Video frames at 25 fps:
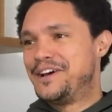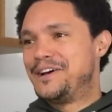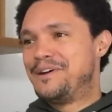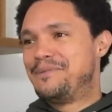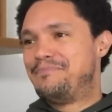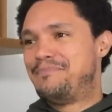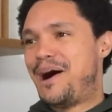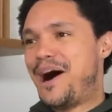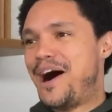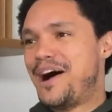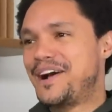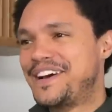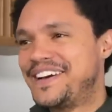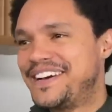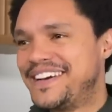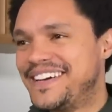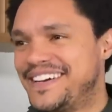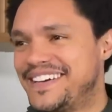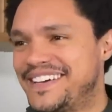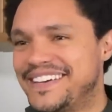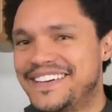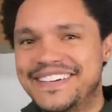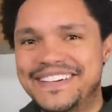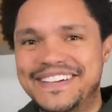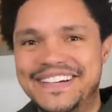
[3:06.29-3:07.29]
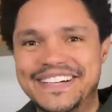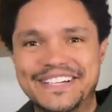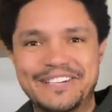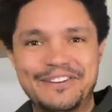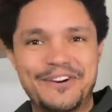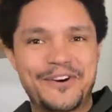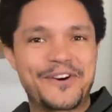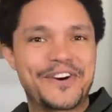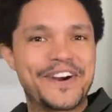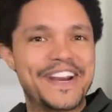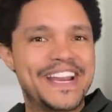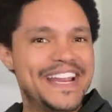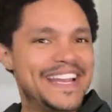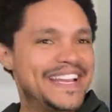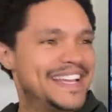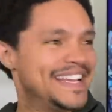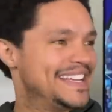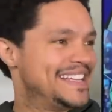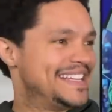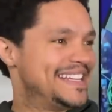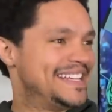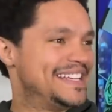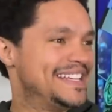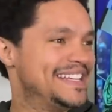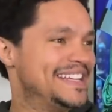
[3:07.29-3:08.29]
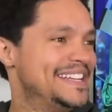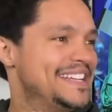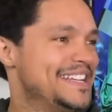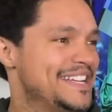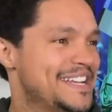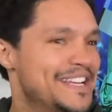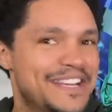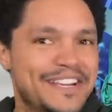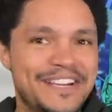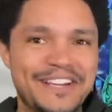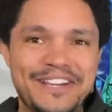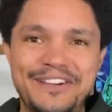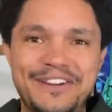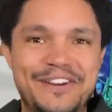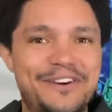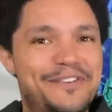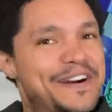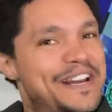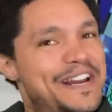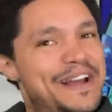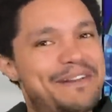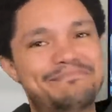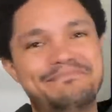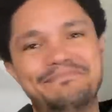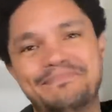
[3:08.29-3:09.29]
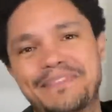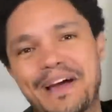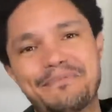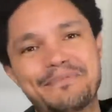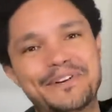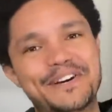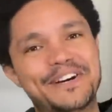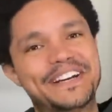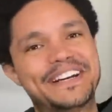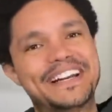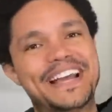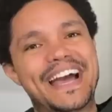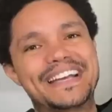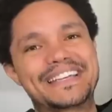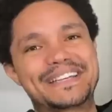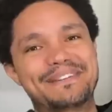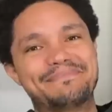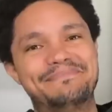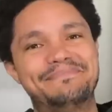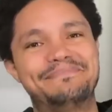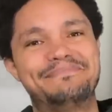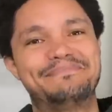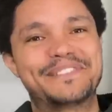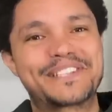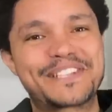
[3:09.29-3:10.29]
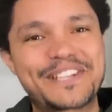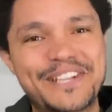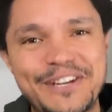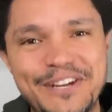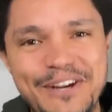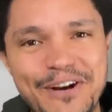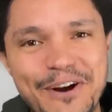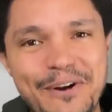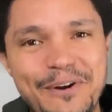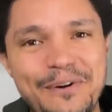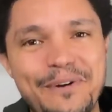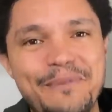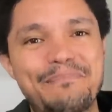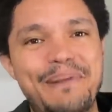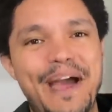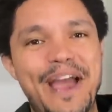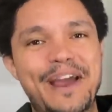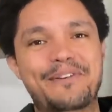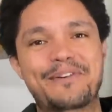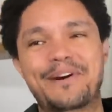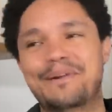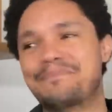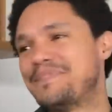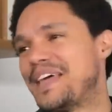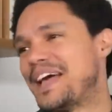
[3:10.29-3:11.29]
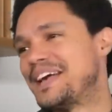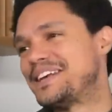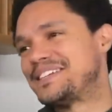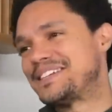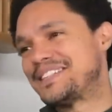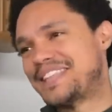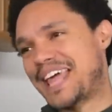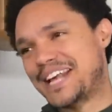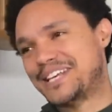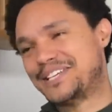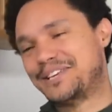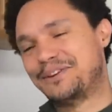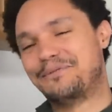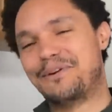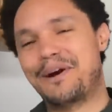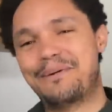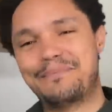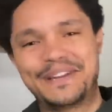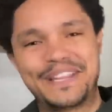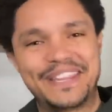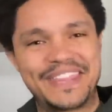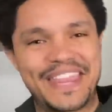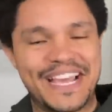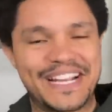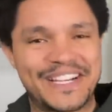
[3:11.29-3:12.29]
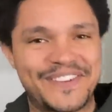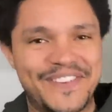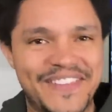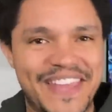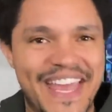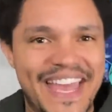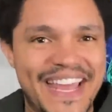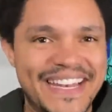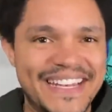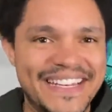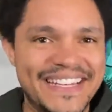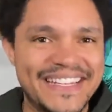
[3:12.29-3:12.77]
Mark? Uh, Lori? You know what? I'm, I'm good, guys. I'm, I'm just going to go bankrupt. Thanks, thanks, though, Robert. Thanks for that.